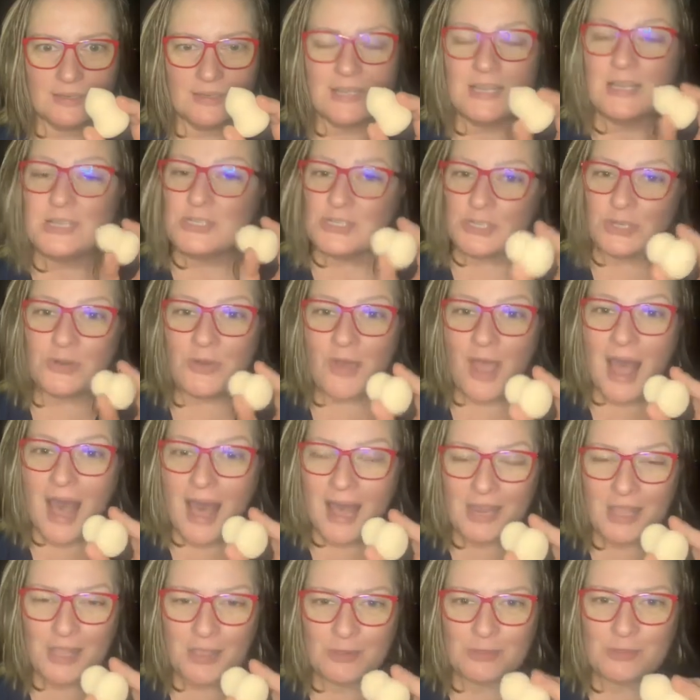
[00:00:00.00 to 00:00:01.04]
Do you know how
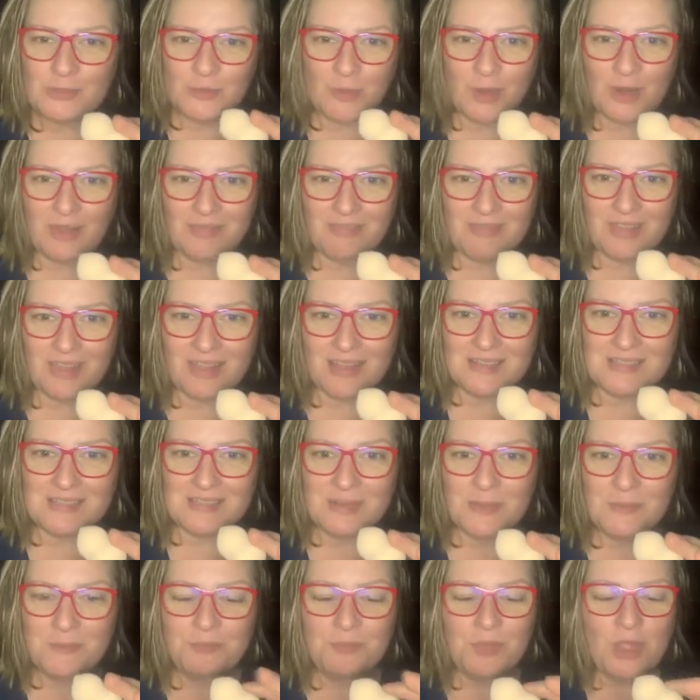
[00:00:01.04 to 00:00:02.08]
to use one of these?
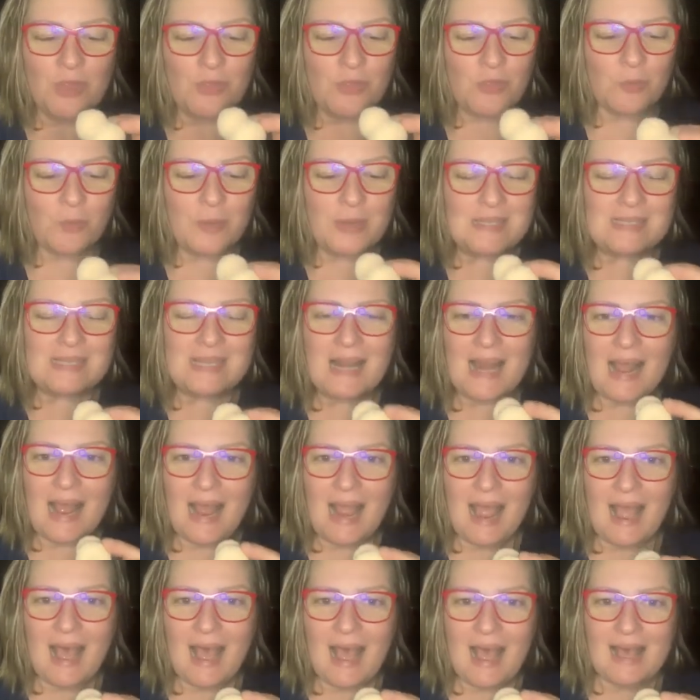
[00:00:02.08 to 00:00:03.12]
The reason
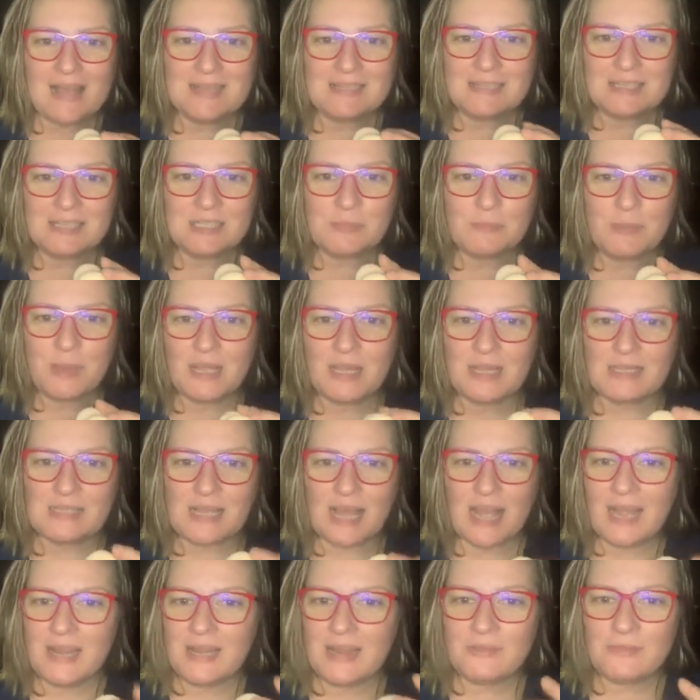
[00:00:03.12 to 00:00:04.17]
I ask is because
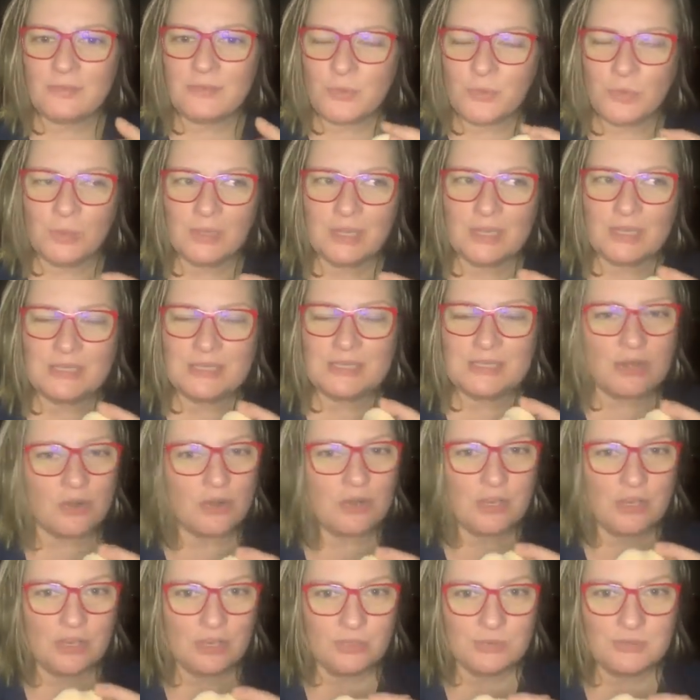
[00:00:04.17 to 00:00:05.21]
I never really
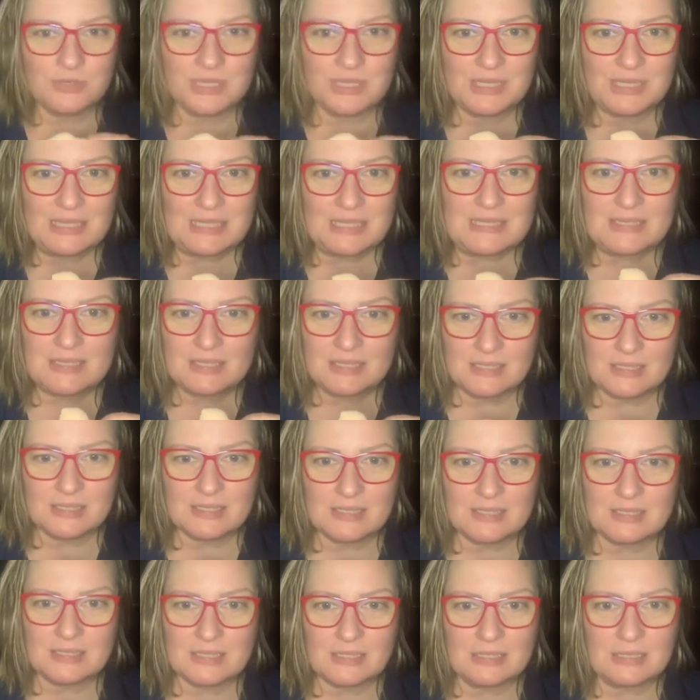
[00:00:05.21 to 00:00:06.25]
started using these
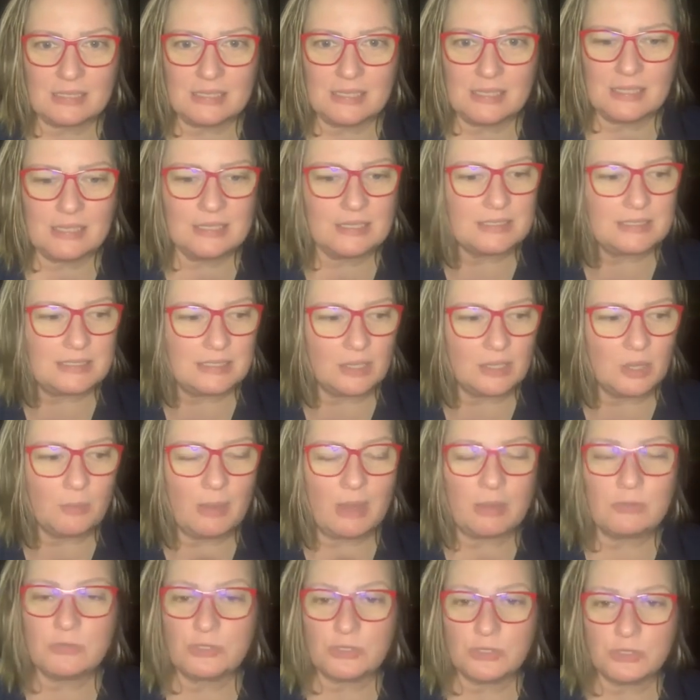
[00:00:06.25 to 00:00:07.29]
consistently until
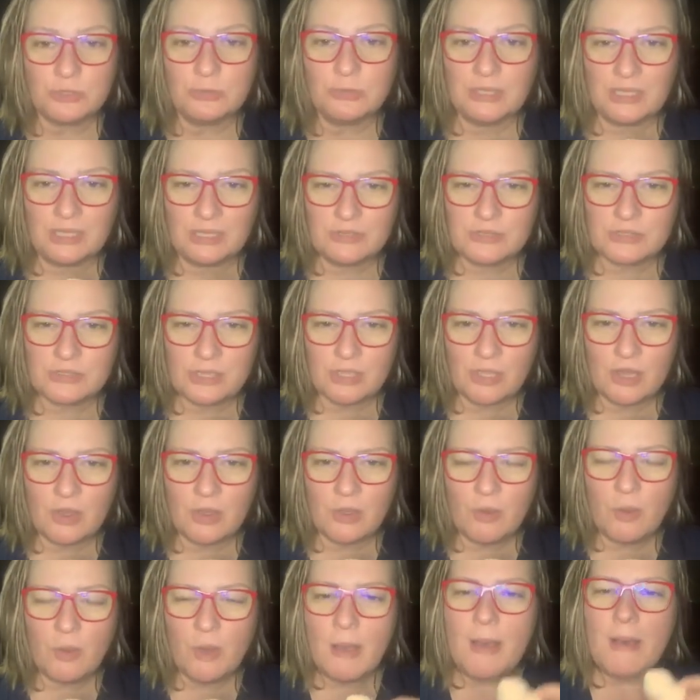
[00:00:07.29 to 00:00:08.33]
about 2 years
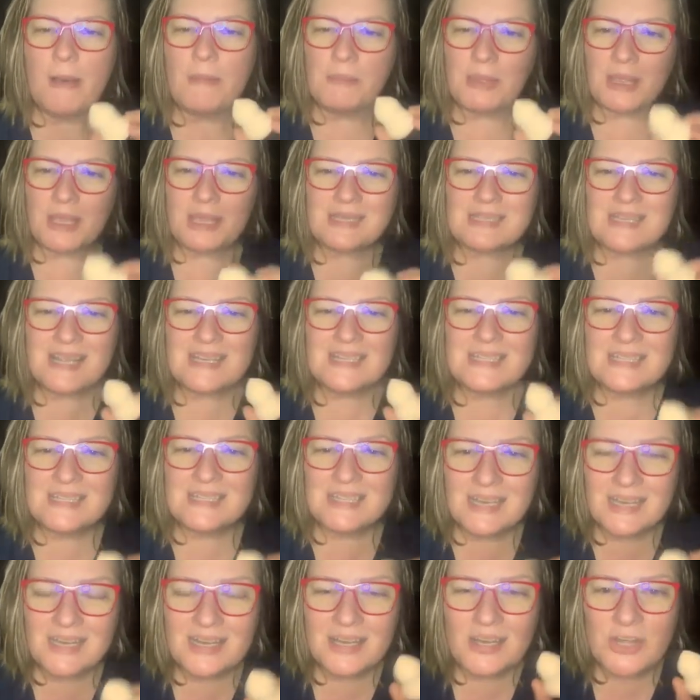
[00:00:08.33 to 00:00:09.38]
ago because I
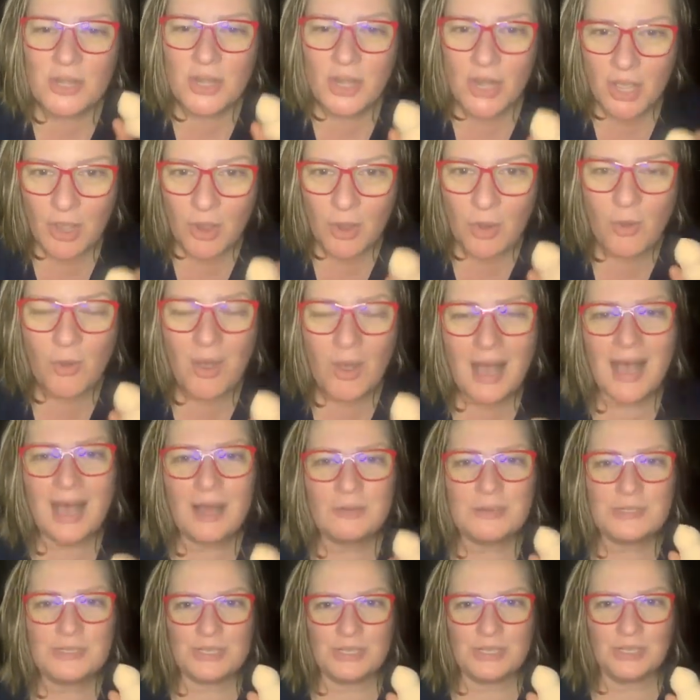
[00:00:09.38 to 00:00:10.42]
didn't know
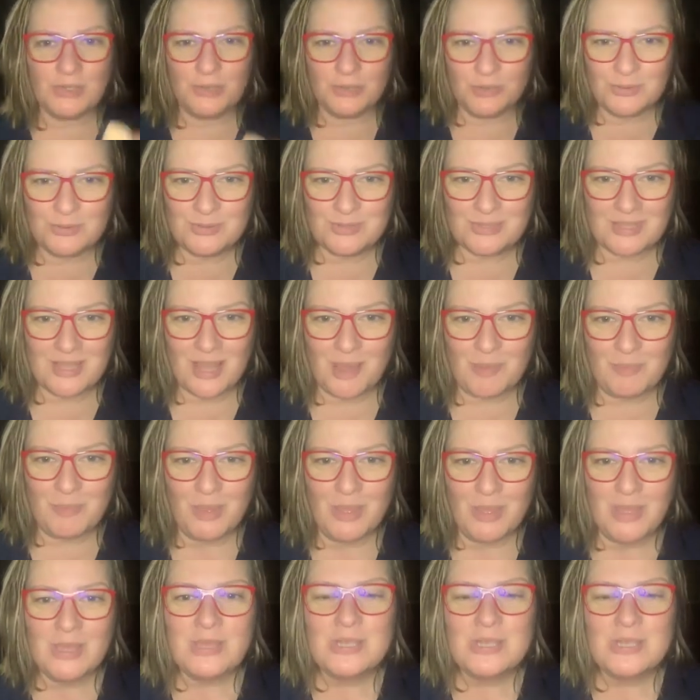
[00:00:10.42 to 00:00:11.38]
how to use them.